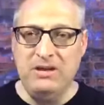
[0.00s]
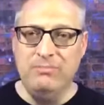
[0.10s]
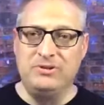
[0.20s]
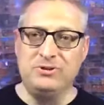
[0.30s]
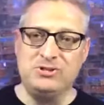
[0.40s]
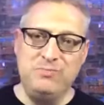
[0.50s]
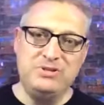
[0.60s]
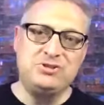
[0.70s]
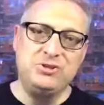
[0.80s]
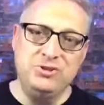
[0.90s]
but there's
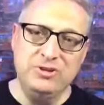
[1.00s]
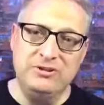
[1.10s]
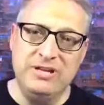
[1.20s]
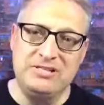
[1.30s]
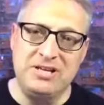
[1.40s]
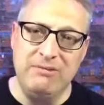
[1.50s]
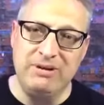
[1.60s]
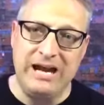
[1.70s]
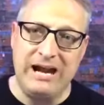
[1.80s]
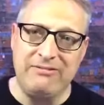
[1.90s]
much good that's
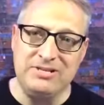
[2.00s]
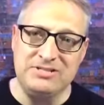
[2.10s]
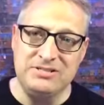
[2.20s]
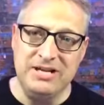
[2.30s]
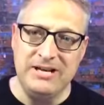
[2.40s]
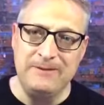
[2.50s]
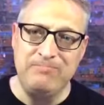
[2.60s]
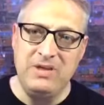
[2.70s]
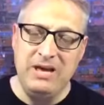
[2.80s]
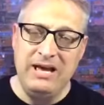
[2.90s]
coming out of this today
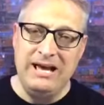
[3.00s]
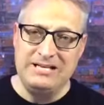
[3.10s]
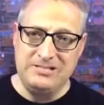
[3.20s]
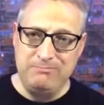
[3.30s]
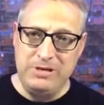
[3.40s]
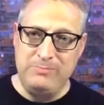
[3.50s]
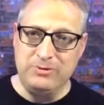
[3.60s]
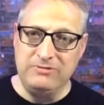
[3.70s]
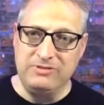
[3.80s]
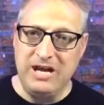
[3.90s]
as the
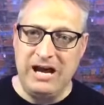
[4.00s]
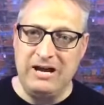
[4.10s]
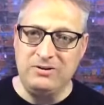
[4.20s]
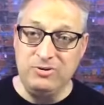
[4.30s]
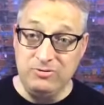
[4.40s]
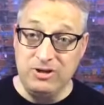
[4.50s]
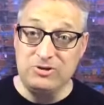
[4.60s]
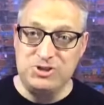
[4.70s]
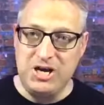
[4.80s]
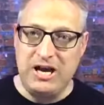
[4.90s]
people of God do their
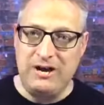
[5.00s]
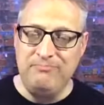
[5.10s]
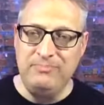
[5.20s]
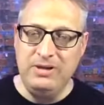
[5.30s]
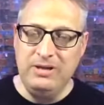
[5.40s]
job,